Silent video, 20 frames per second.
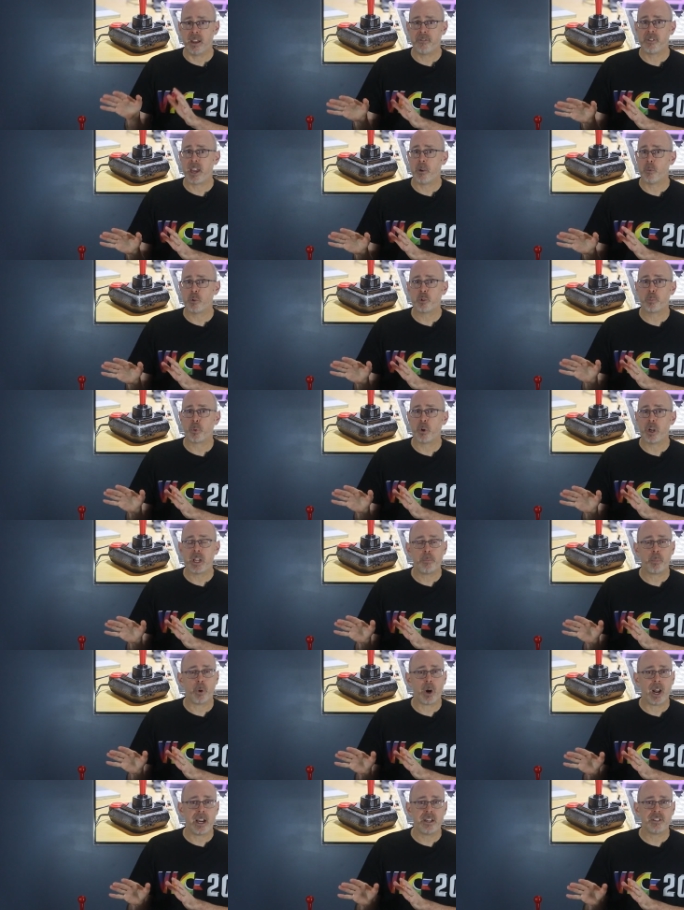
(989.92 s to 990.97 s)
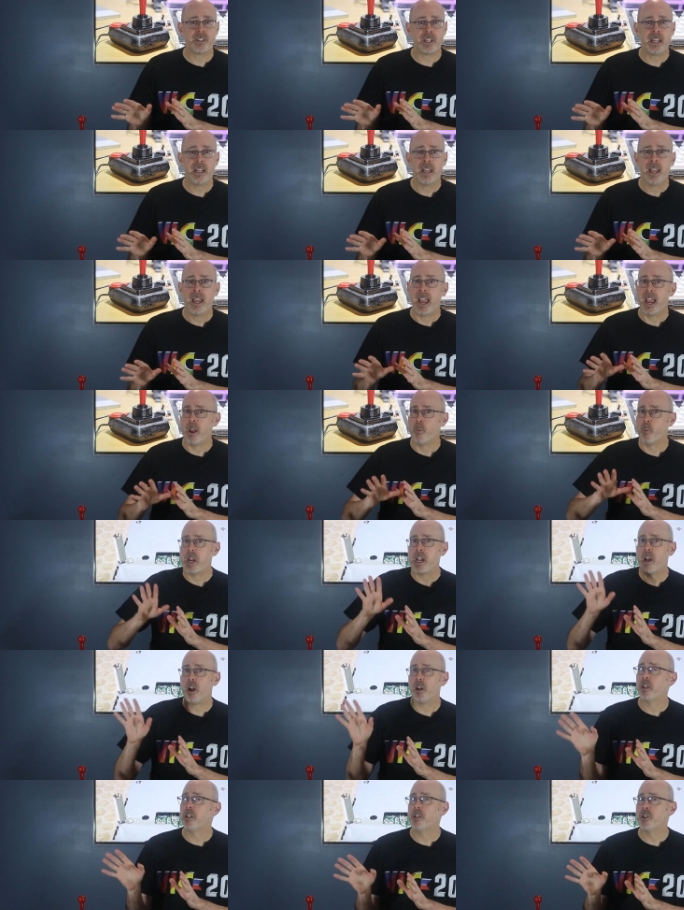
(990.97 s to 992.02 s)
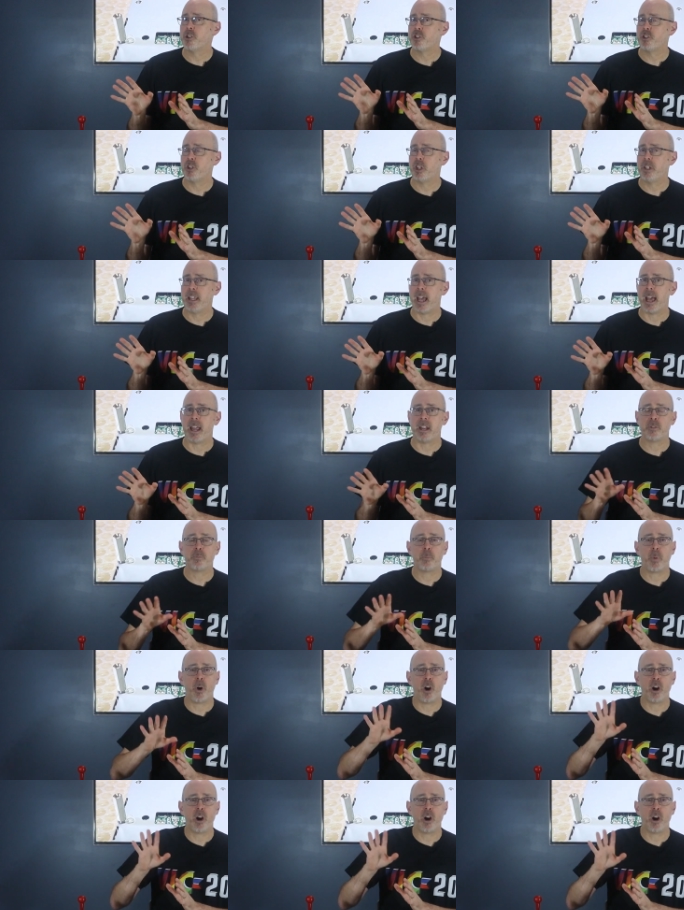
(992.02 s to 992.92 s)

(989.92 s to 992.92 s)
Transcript: The dev kit was pretty pricey and we all understood that.